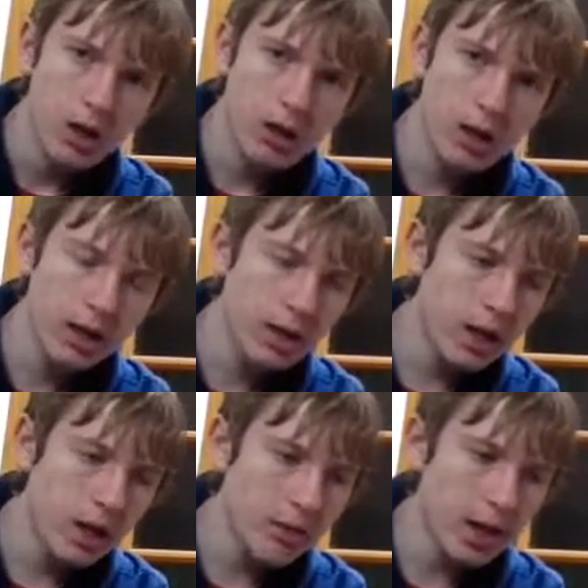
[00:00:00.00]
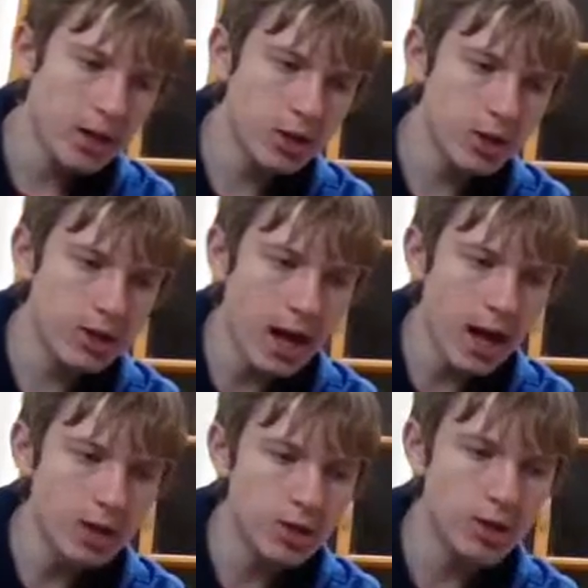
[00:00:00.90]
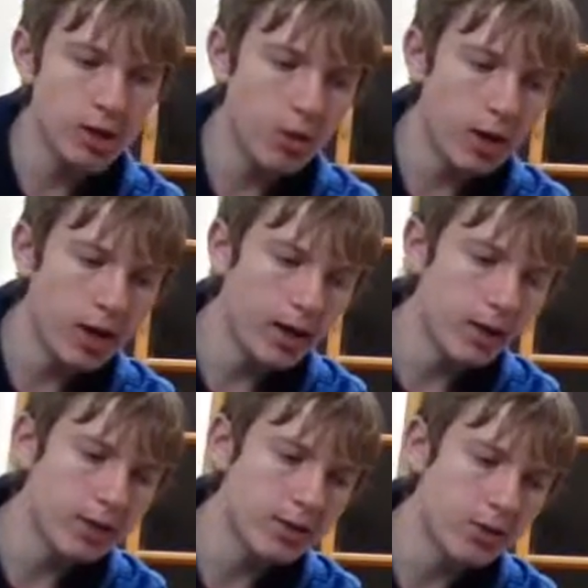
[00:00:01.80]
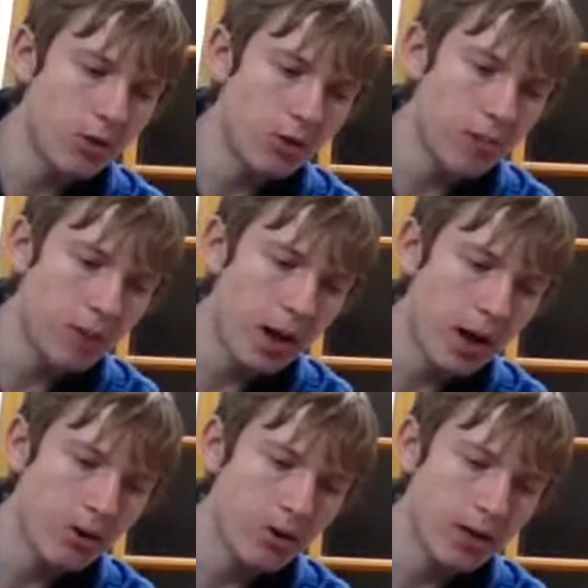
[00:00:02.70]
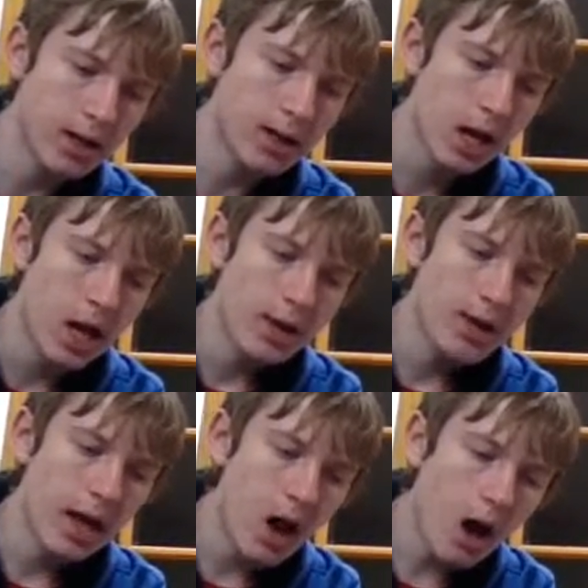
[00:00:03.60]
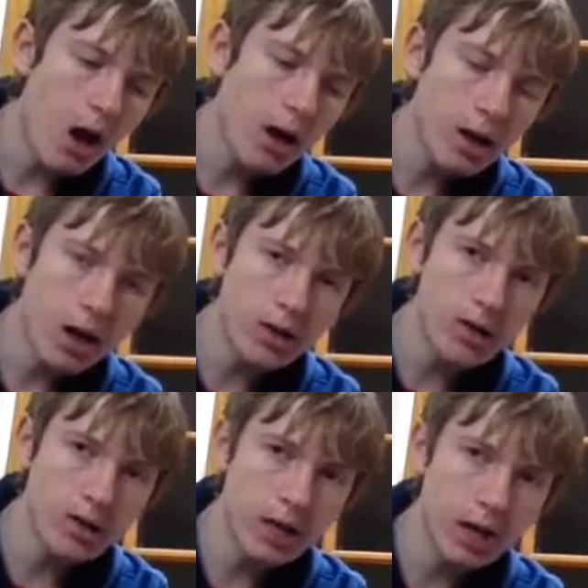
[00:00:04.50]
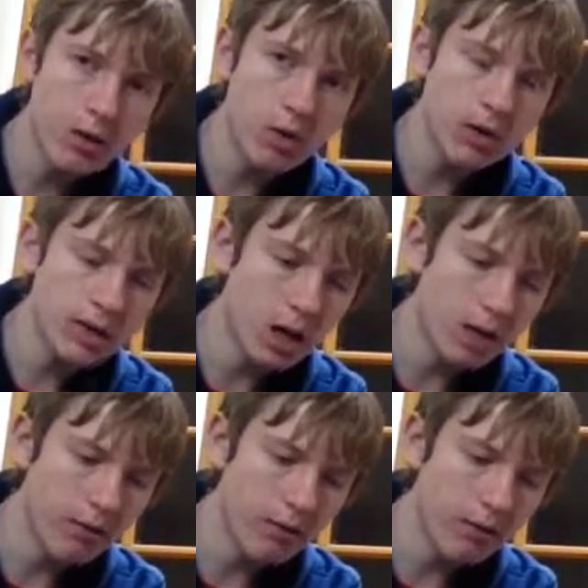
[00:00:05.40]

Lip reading: The packaging's actually quite nice for pound figures. There are larger scale ones that I